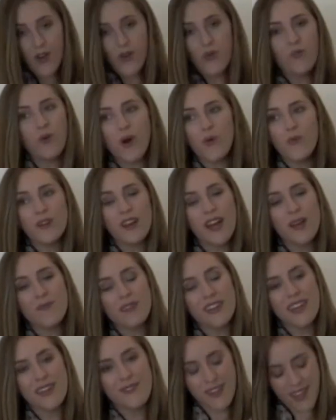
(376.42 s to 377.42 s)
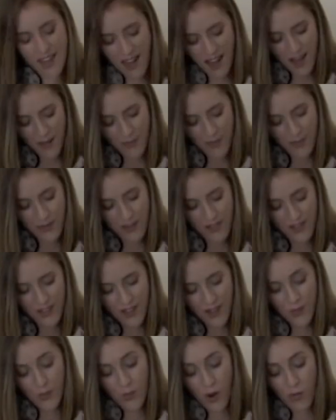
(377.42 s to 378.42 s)
What would I be giving up?
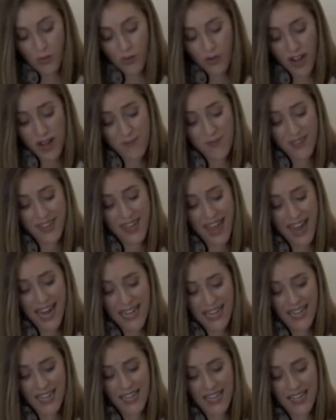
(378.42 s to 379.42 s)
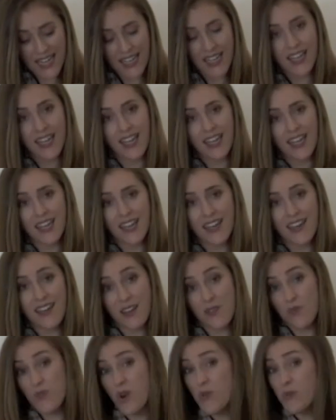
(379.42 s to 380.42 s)
What would I be gaining?
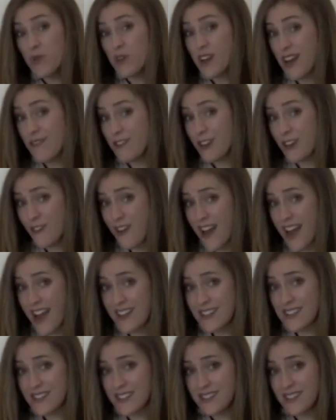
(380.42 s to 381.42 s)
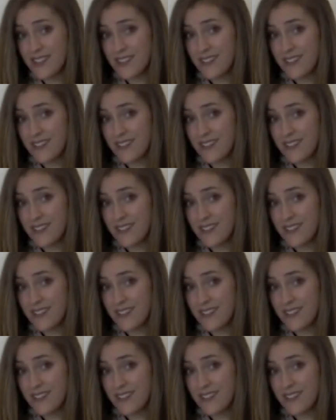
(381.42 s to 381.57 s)
And what would I regret?